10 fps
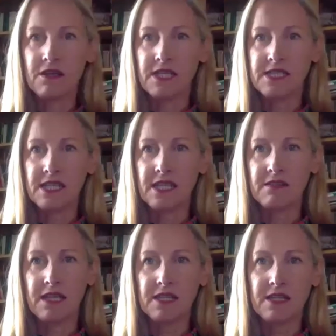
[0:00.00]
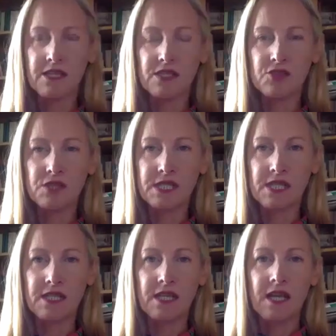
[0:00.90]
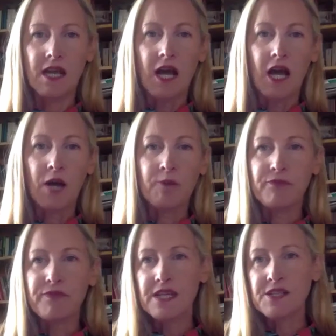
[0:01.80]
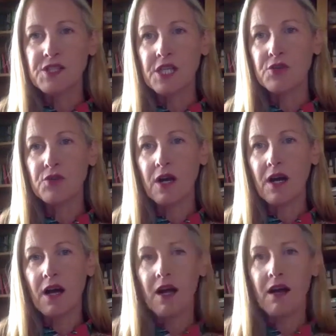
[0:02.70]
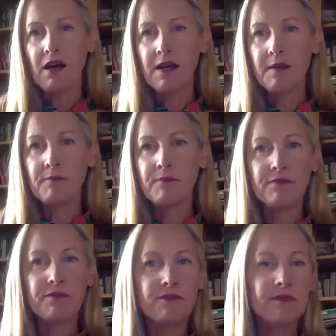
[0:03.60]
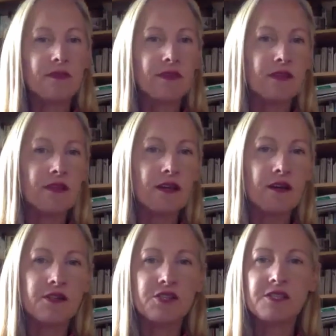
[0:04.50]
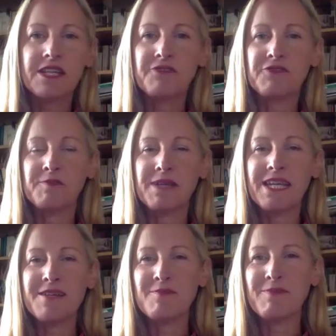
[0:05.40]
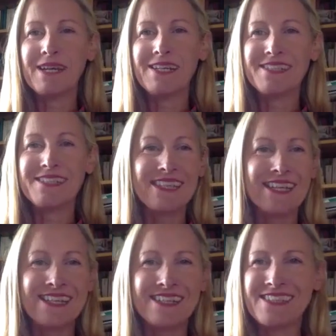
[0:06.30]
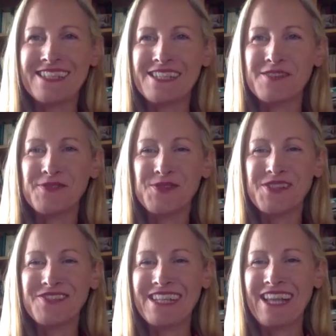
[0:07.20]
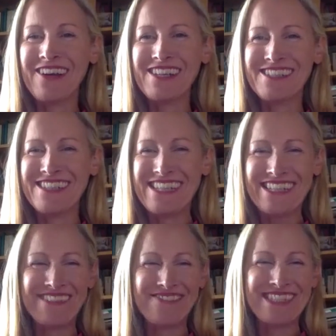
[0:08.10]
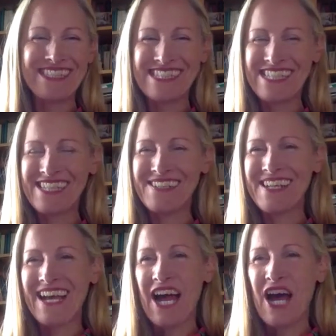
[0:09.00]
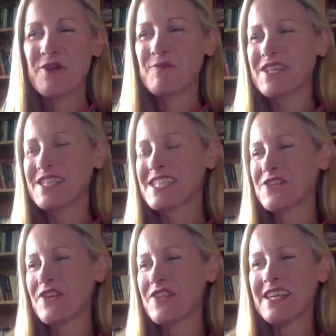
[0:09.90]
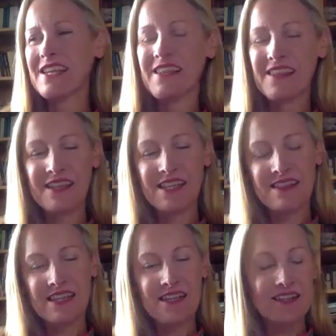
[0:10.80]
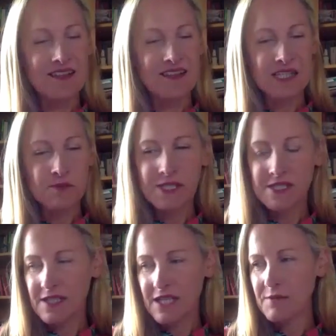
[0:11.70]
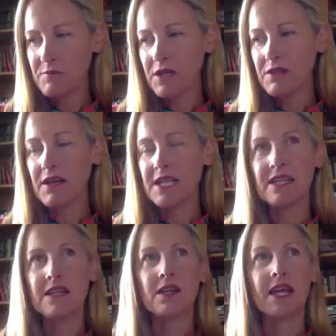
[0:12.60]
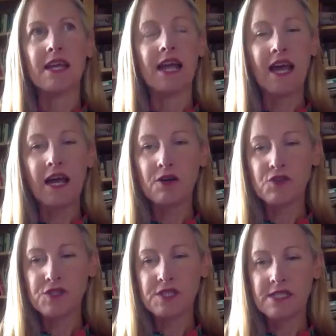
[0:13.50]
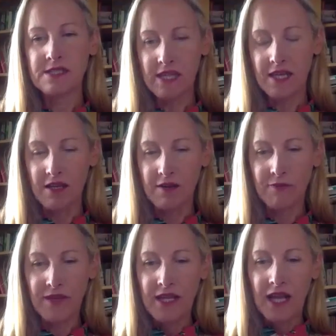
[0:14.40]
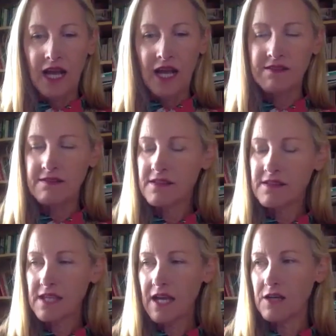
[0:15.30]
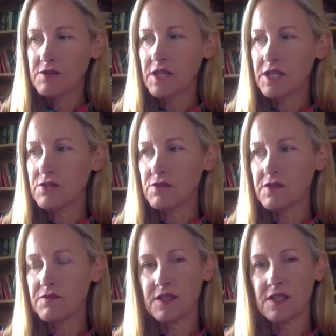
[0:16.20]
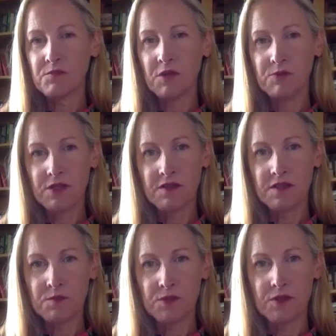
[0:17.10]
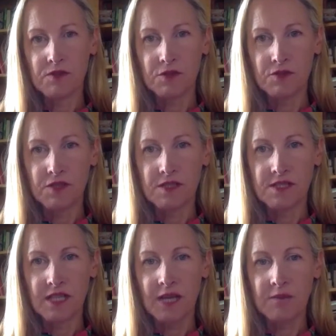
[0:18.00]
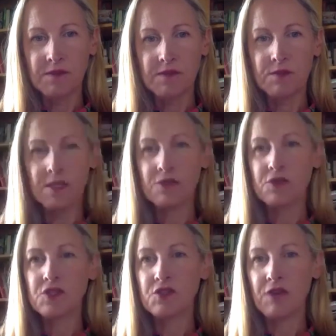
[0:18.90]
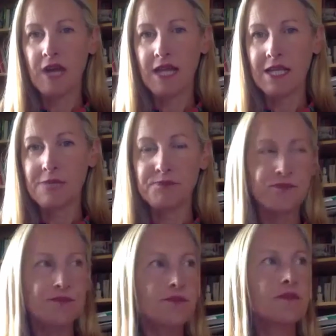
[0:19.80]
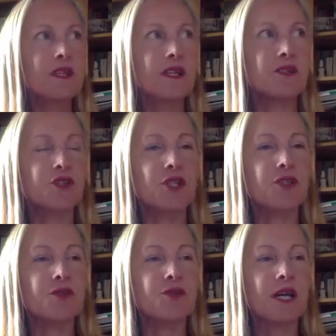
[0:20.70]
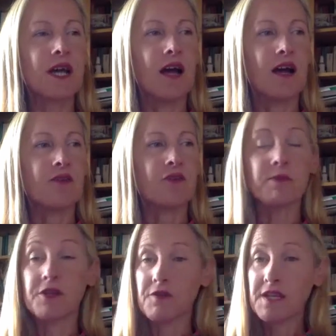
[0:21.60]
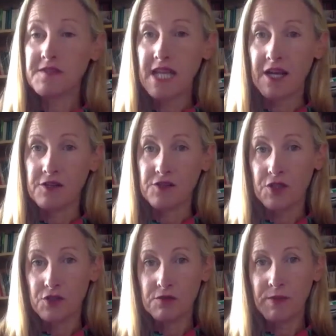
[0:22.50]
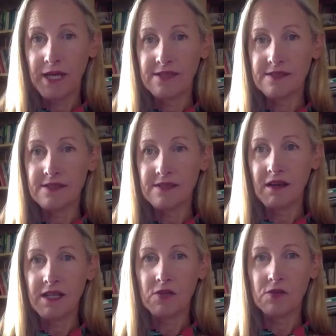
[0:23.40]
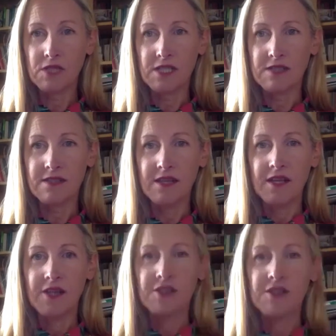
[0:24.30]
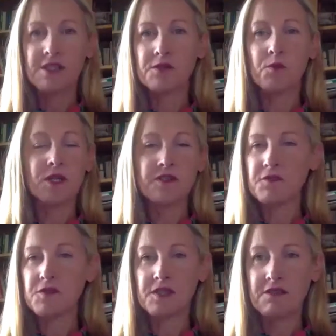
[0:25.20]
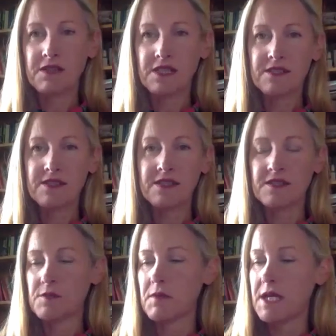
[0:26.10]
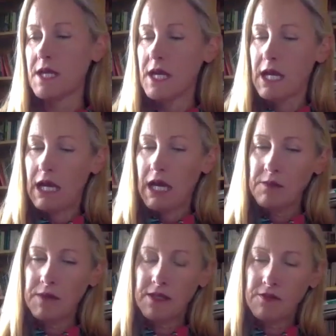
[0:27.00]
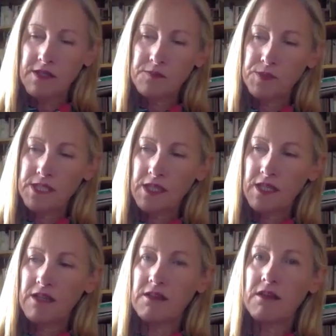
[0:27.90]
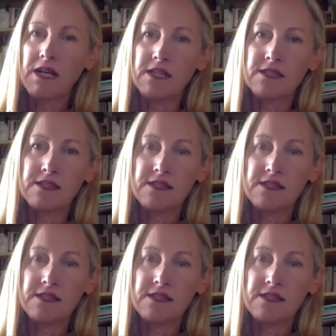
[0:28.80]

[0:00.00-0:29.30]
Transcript: the idea. They enjoyed it. So I'm... Oh, Julie from Eat, Bake and Sing is full screen. Hi, Julie. Lovely to see you. So the inspiration came one night in a house in Deia. And this house, I'd gone to finish my previous book, Rufius, and it happened to be across the valley to Robert Graves' house, who penned I, Claudius. So this is a wonderful synchronicity to me. Anyway, in this particular night,